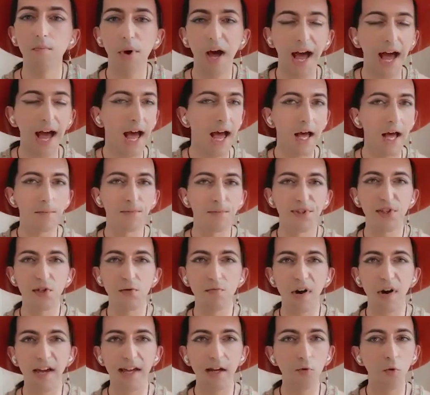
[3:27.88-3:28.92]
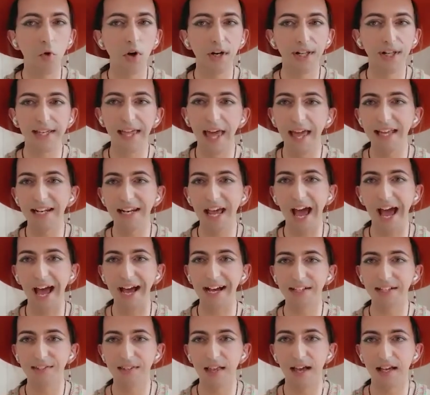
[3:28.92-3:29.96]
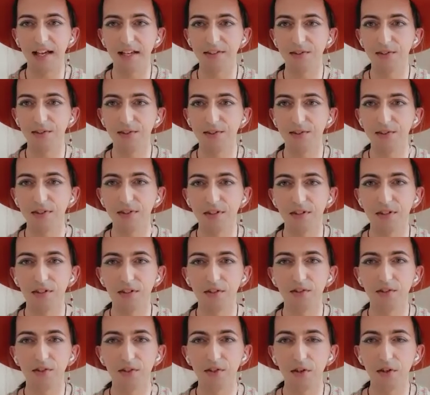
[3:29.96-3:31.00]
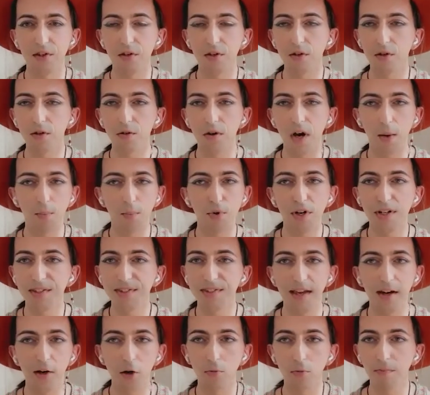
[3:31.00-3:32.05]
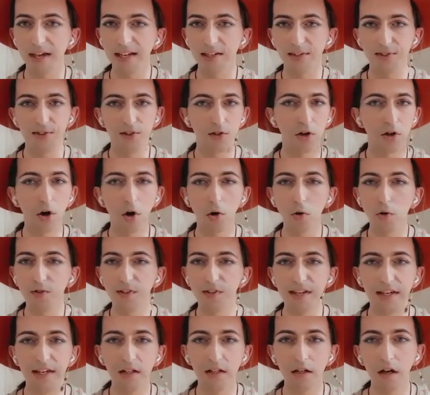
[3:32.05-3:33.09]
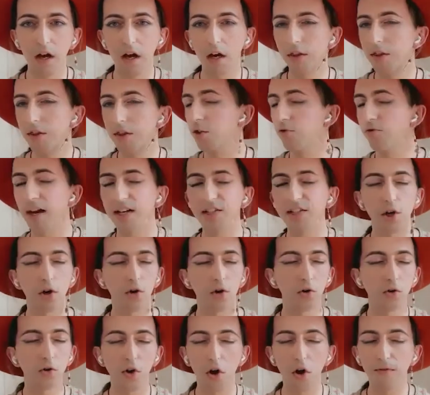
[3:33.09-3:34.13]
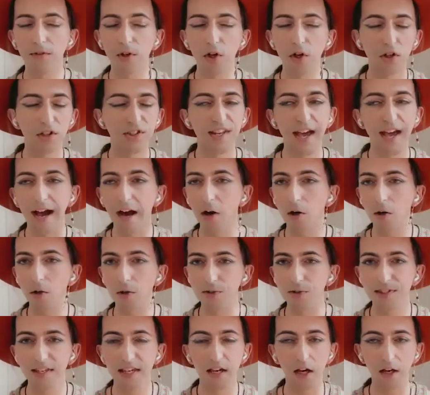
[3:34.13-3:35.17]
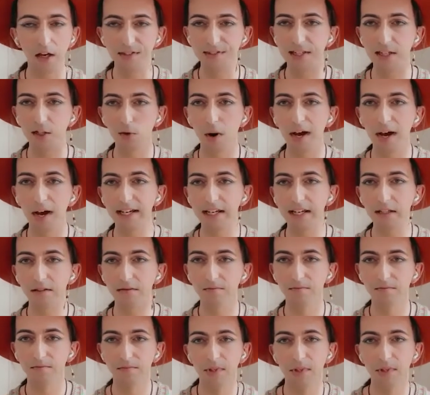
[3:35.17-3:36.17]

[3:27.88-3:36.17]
Perhaps you might want to gate access to a presale based on holding a threshold of your DAO's ERC20.